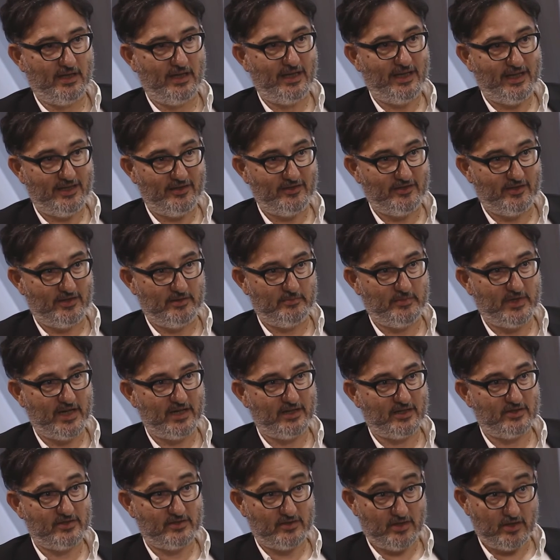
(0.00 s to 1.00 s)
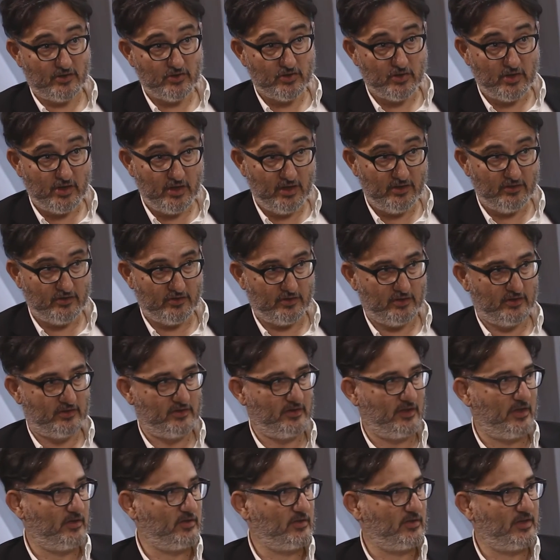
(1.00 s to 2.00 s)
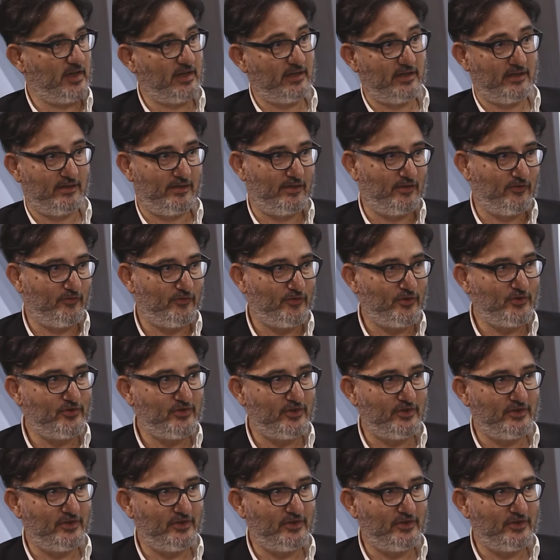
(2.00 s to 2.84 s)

internet banking session, internet session, and the first